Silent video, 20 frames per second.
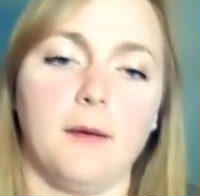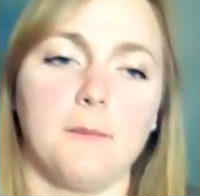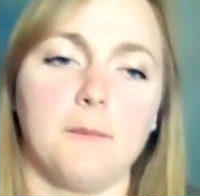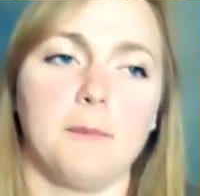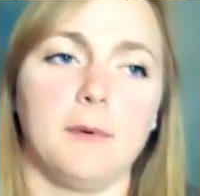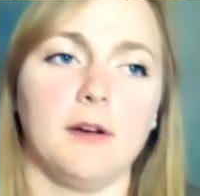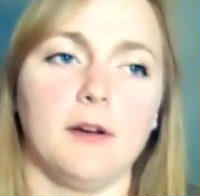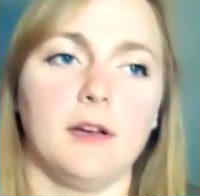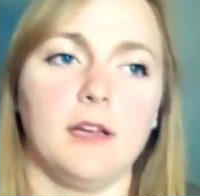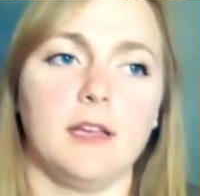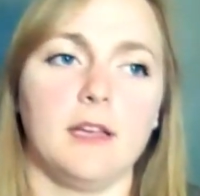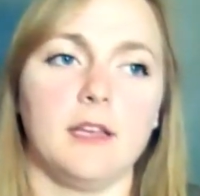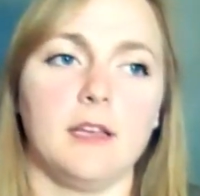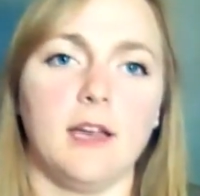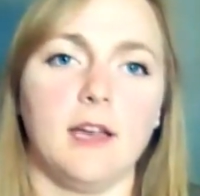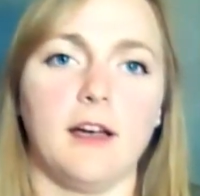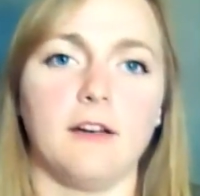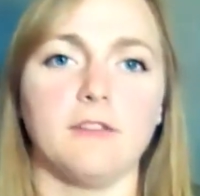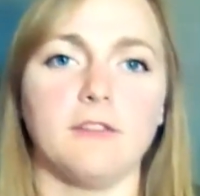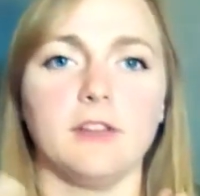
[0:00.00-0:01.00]
by
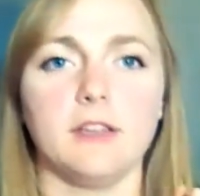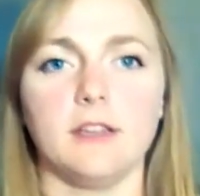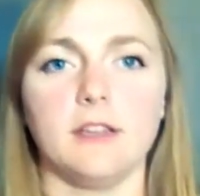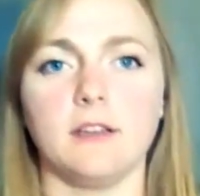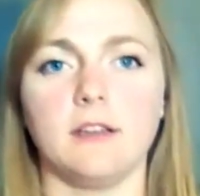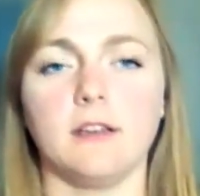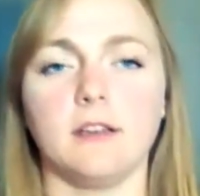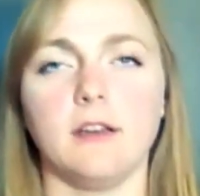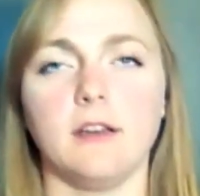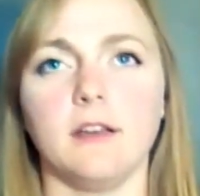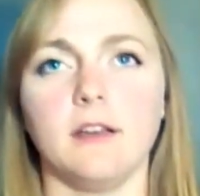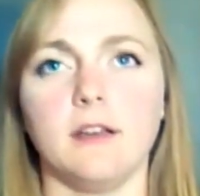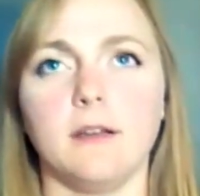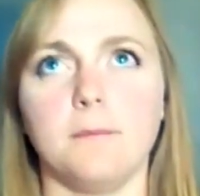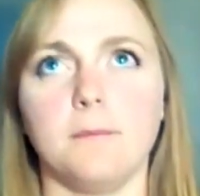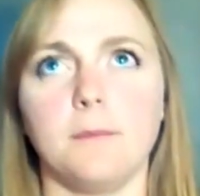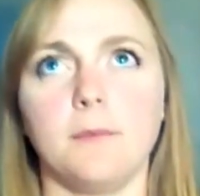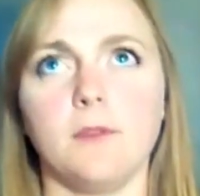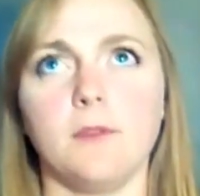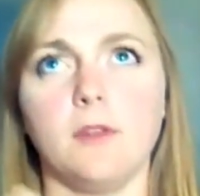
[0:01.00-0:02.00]
having,
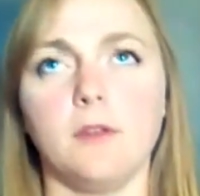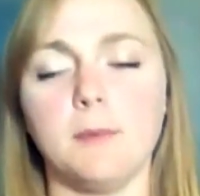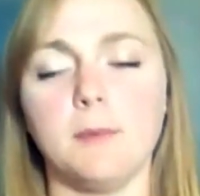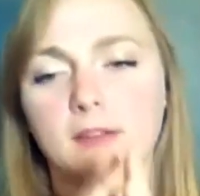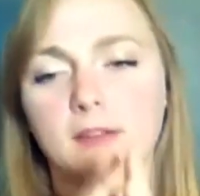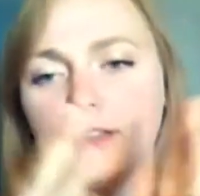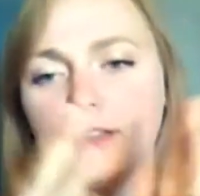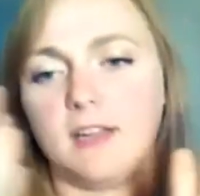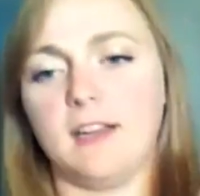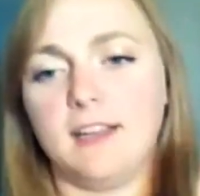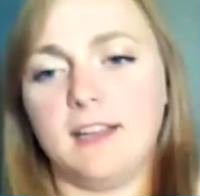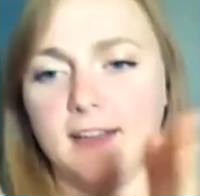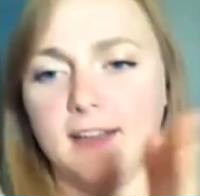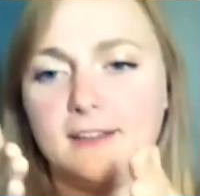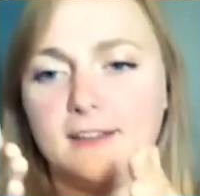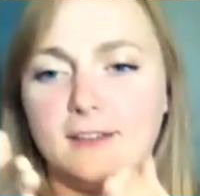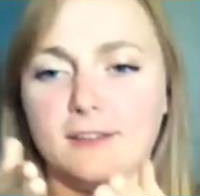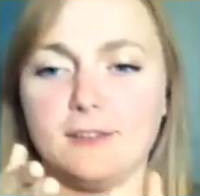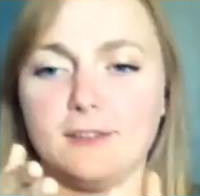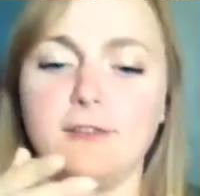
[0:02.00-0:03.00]
you basically get
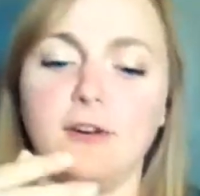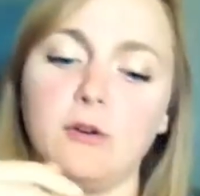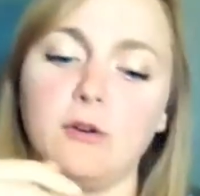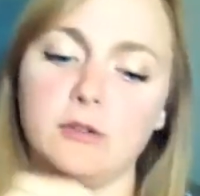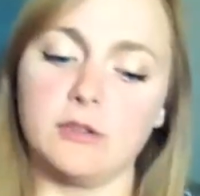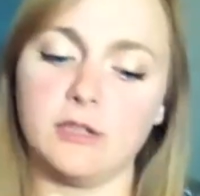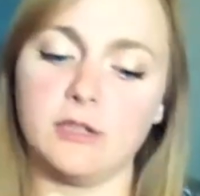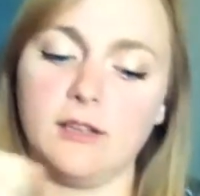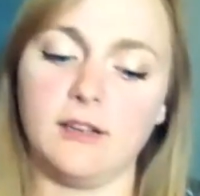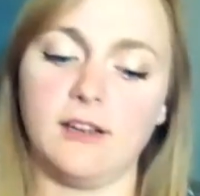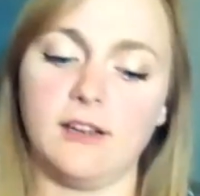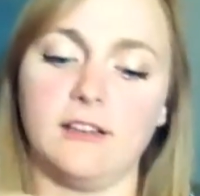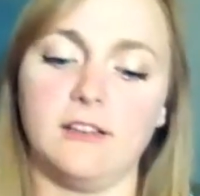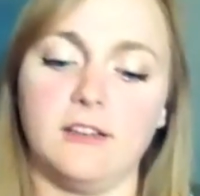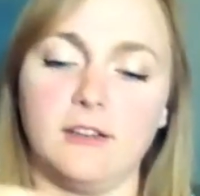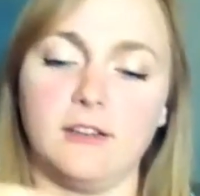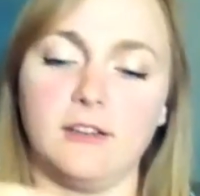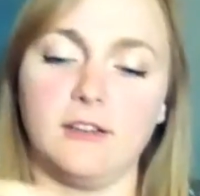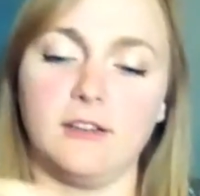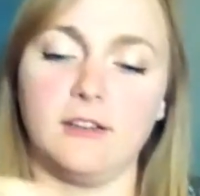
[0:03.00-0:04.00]
this folder and
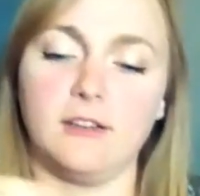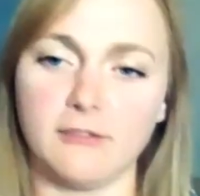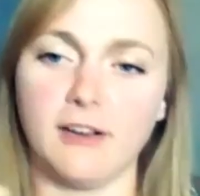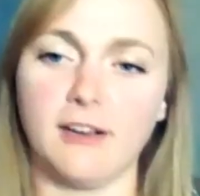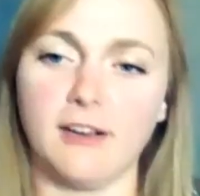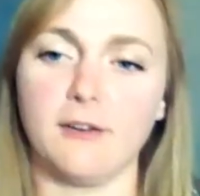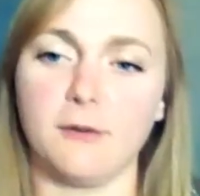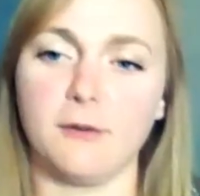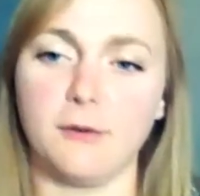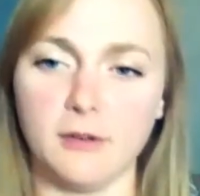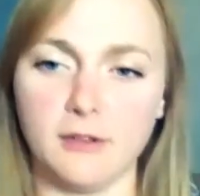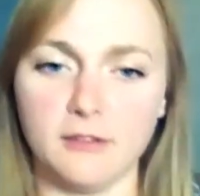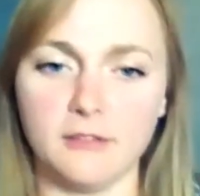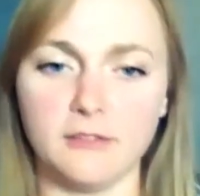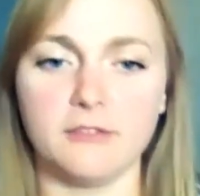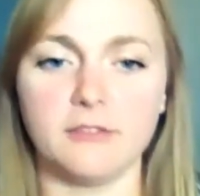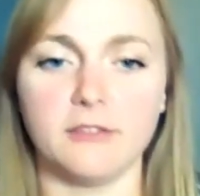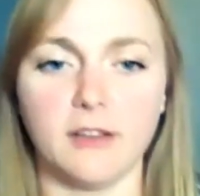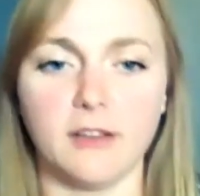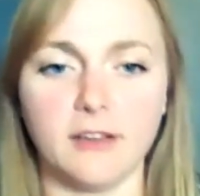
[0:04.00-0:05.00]
you have to write all of
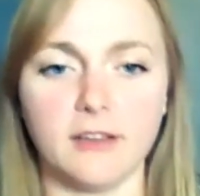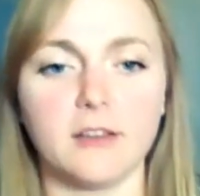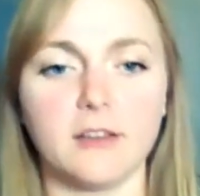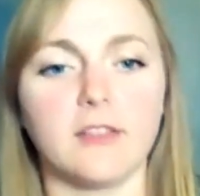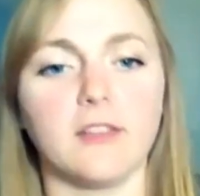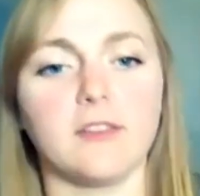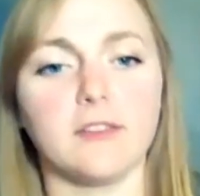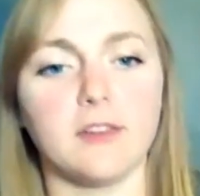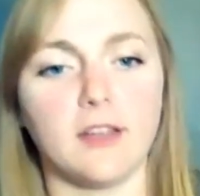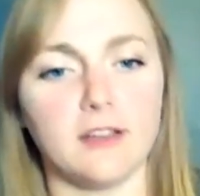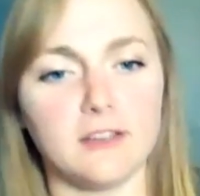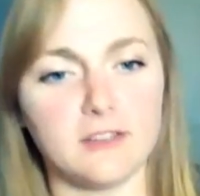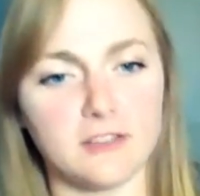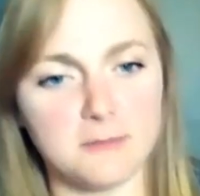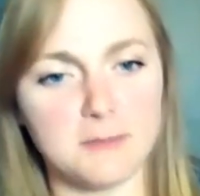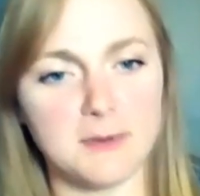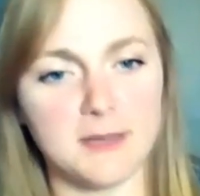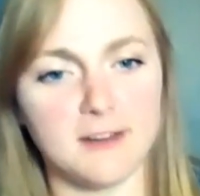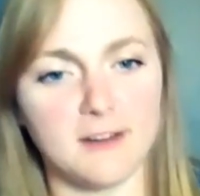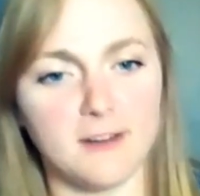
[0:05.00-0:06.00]
like the sites
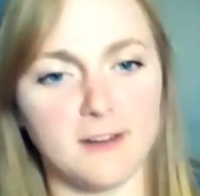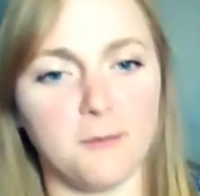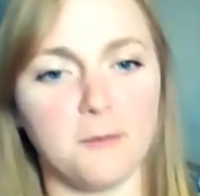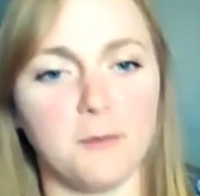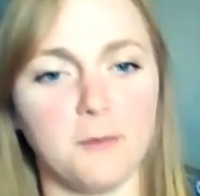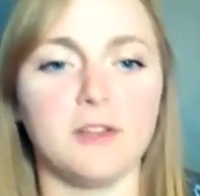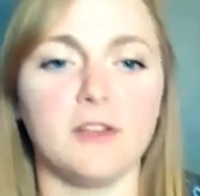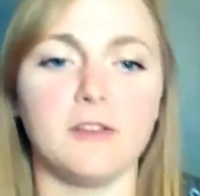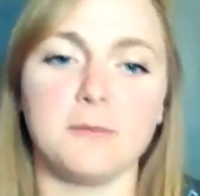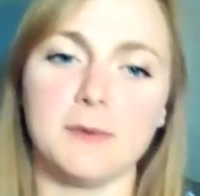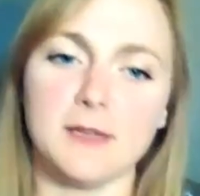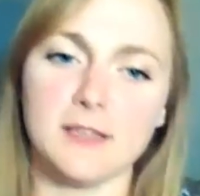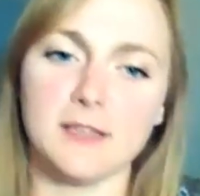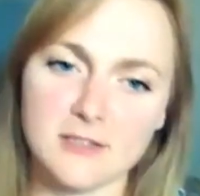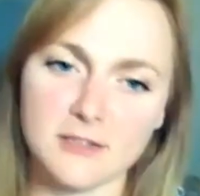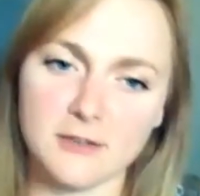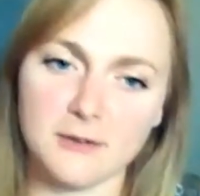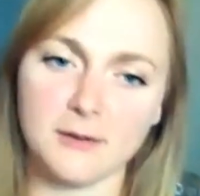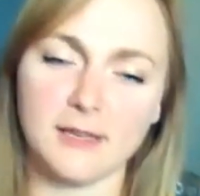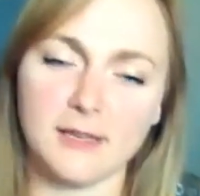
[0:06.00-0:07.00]
you've been on, what you've been
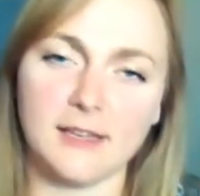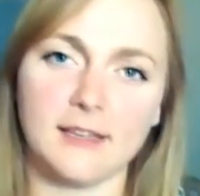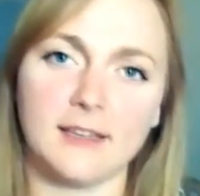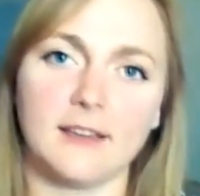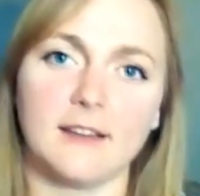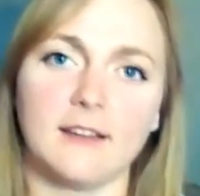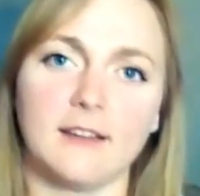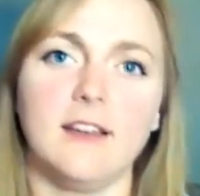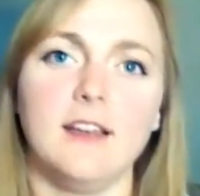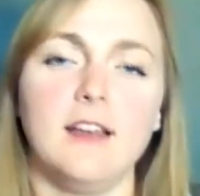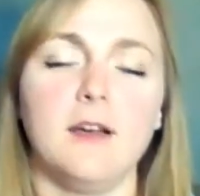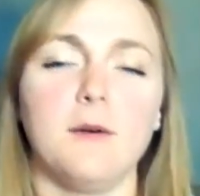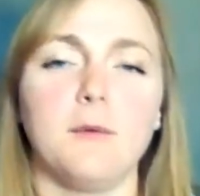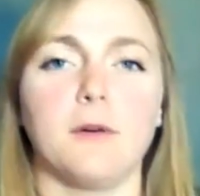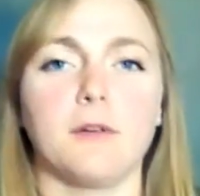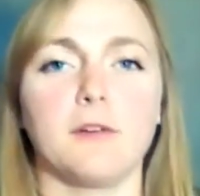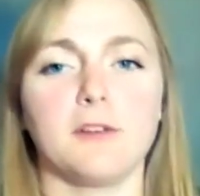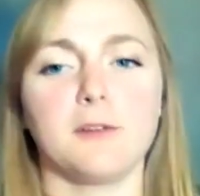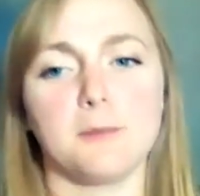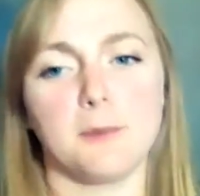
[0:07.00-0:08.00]
doing,
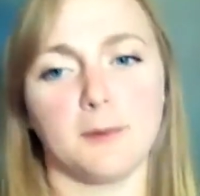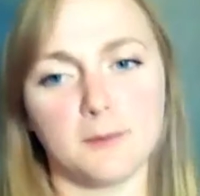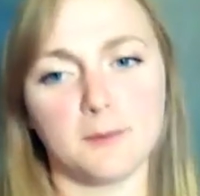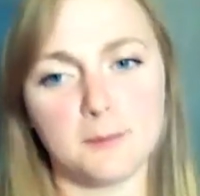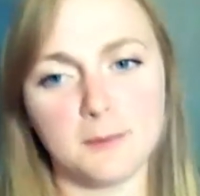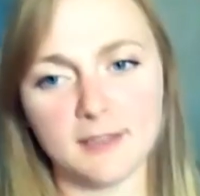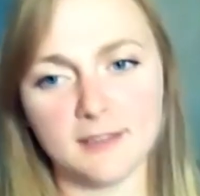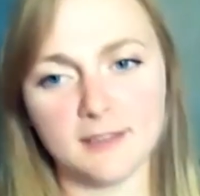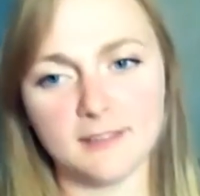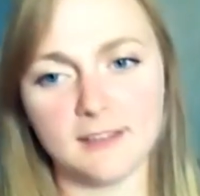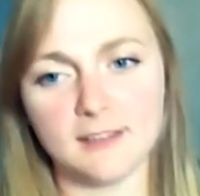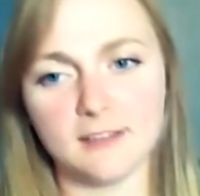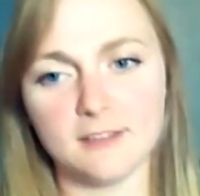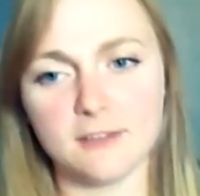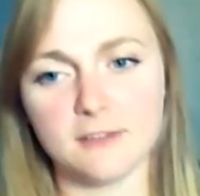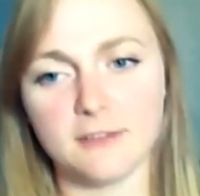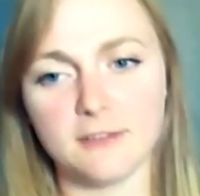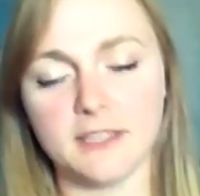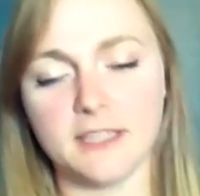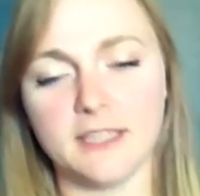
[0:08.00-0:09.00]
what responsibilities
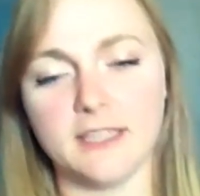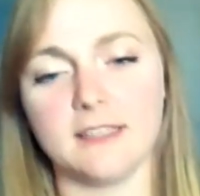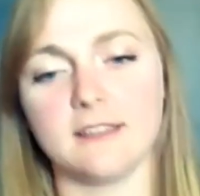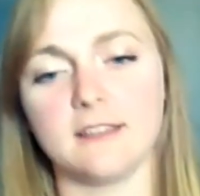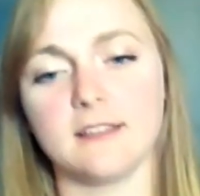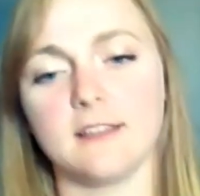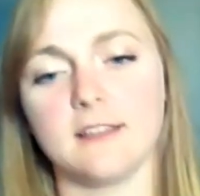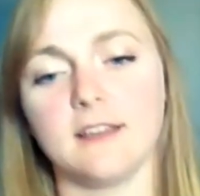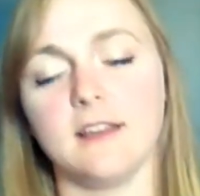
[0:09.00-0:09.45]
you've had,